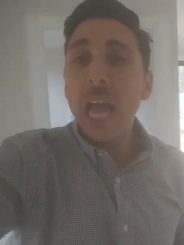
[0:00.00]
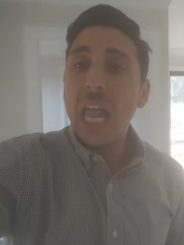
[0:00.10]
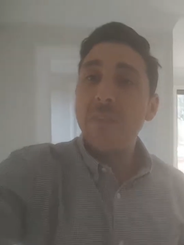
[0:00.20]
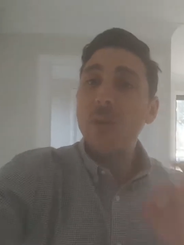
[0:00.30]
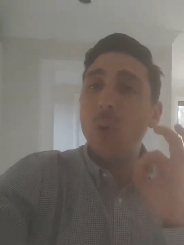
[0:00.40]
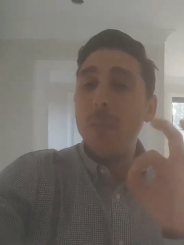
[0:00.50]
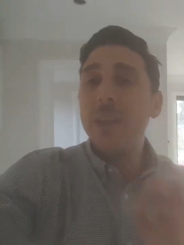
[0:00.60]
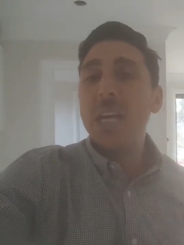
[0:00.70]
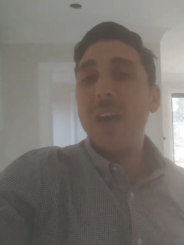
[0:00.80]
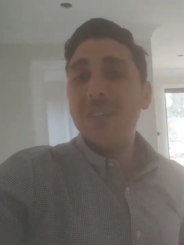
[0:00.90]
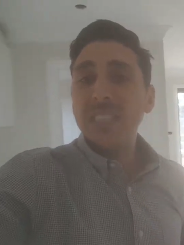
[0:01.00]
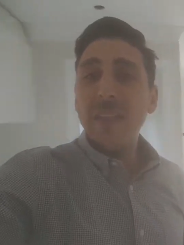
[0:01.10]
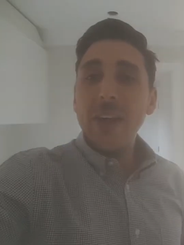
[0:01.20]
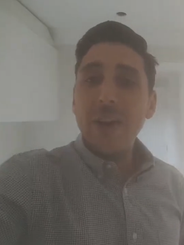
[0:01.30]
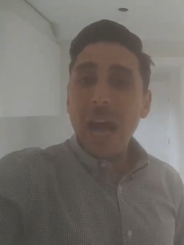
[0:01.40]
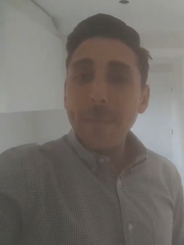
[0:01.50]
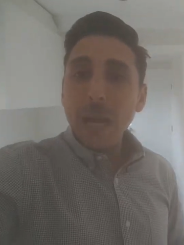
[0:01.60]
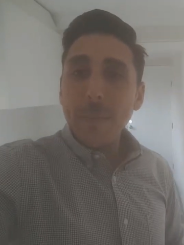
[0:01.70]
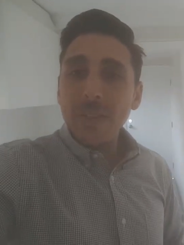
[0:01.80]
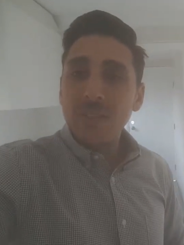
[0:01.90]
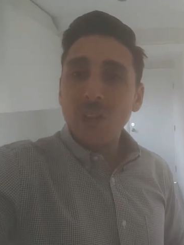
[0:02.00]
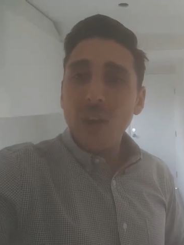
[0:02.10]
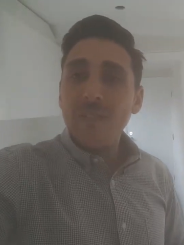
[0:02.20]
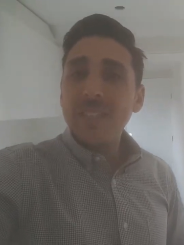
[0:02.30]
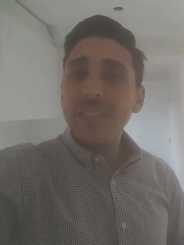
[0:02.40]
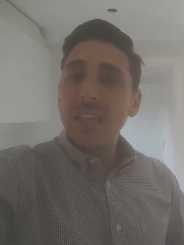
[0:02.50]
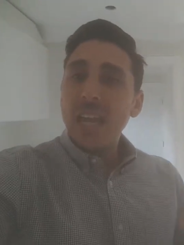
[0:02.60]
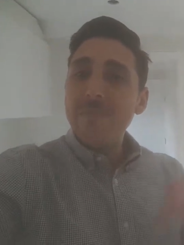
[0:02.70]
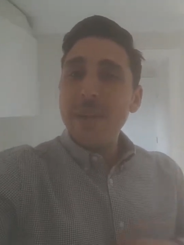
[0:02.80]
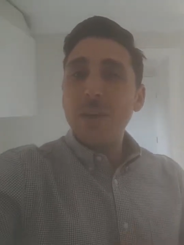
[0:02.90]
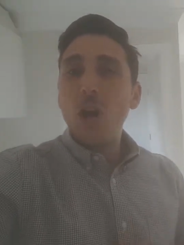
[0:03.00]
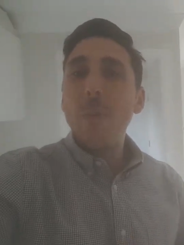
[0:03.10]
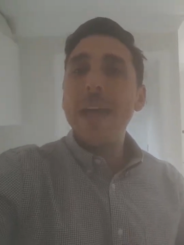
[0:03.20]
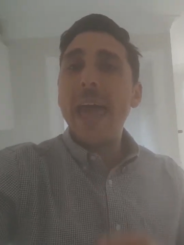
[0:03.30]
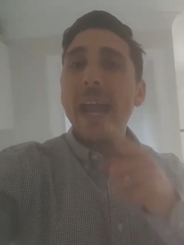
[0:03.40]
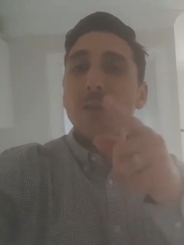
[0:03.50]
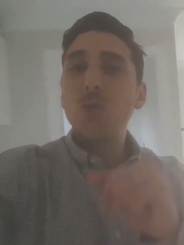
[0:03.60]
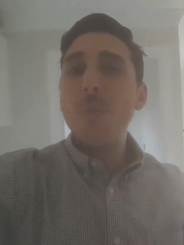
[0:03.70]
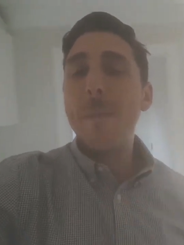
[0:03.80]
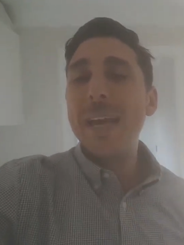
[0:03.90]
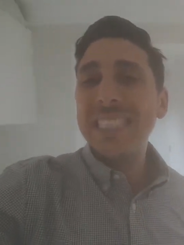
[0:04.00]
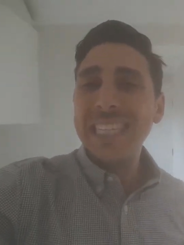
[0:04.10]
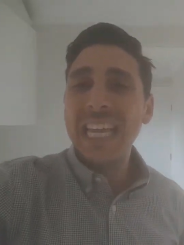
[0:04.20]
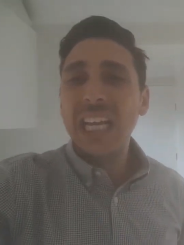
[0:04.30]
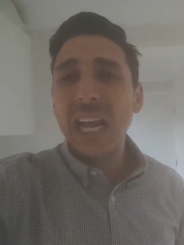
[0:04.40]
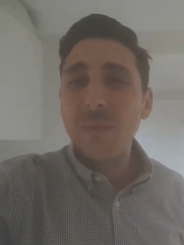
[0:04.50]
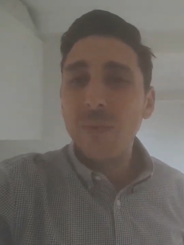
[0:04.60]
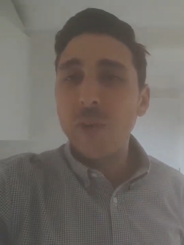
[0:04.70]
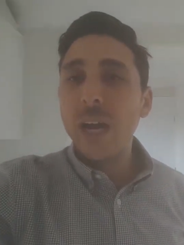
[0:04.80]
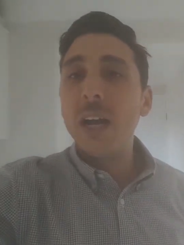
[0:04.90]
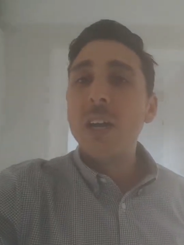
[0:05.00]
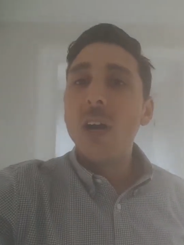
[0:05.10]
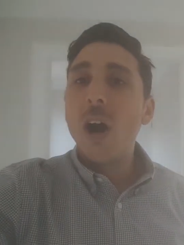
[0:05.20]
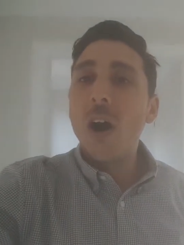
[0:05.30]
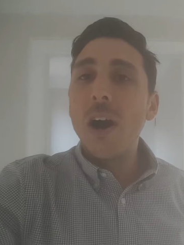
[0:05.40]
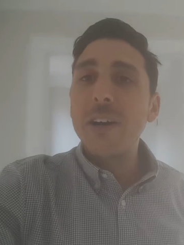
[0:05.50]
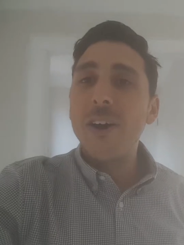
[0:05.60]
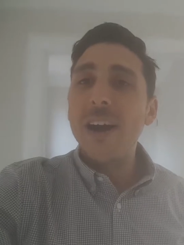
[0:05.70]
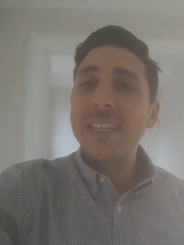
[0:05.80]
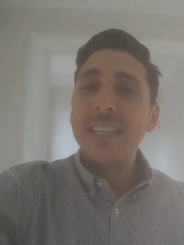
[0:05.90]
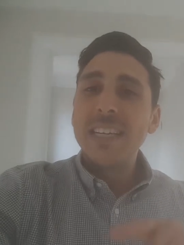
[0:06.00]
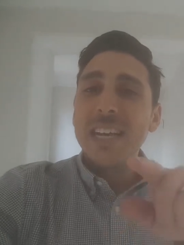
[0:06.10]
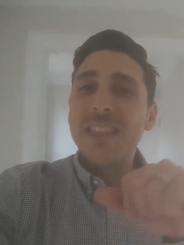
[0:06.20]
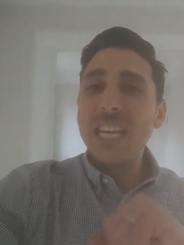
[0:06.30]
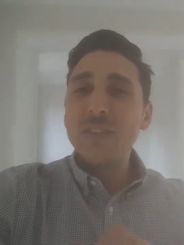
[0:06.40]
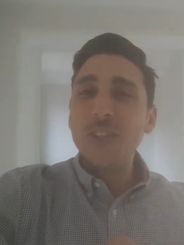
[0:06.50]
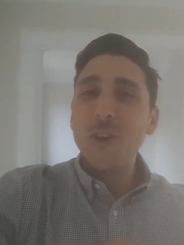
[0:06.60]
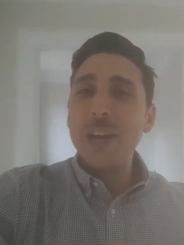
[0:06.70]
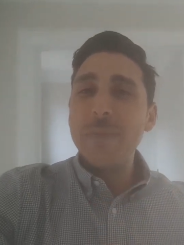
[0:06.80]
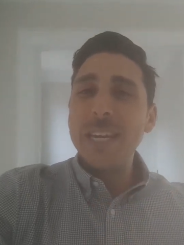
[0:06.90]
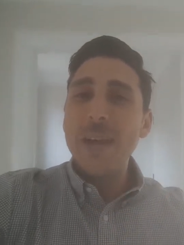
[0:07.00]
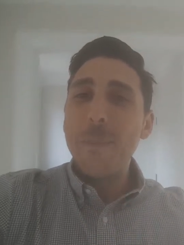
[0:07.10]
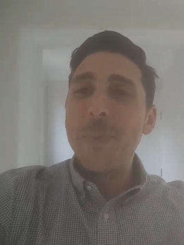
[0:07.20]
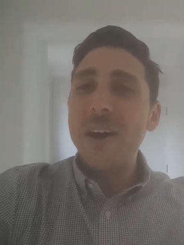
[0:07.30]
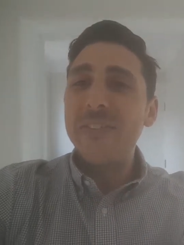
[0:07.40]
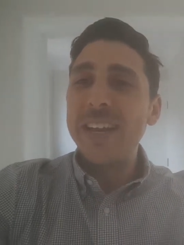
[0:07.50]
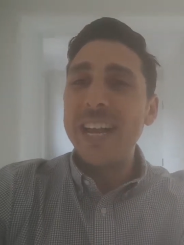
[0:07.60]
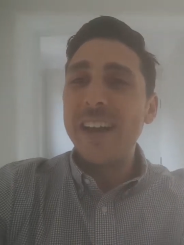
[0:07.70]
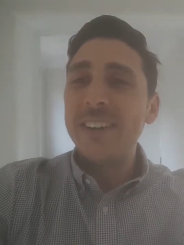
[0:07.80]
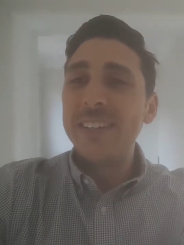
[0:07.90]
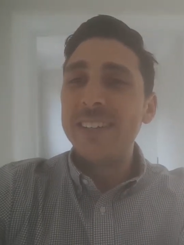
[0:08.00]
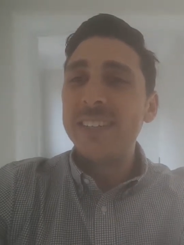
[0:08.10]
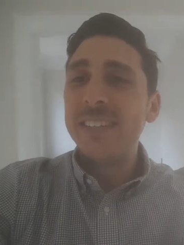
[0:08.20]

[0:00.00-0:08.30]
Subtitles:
And if you want me to cover something on an upcoming site visit, leave me a comment and I'll do my best to get a cover for you. All right, guys, thanks for joining me. Bye for now.